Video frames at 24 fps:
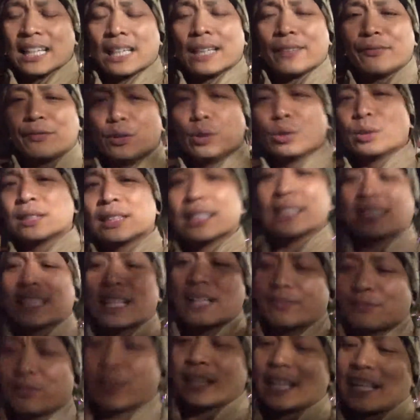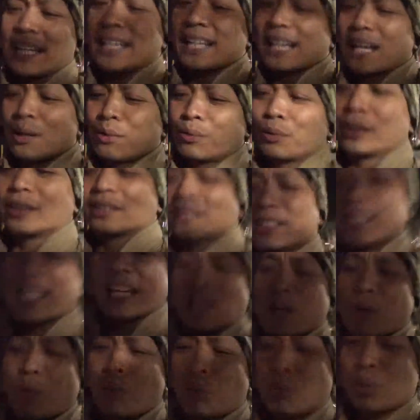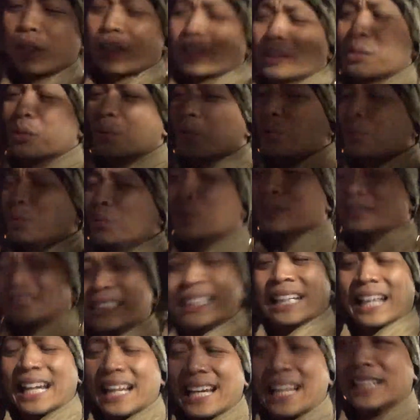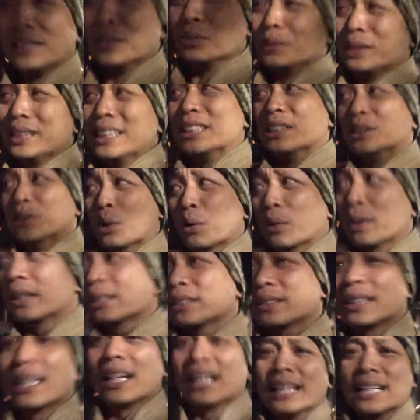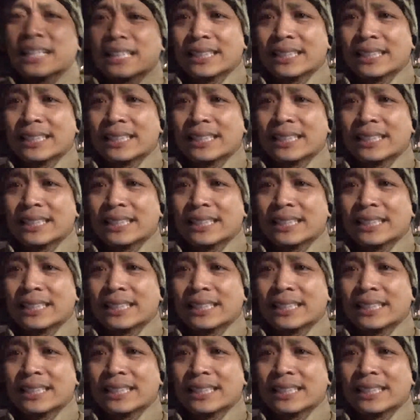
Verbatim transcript: If you sit down for eight hours at work the whole day and you eat donuts,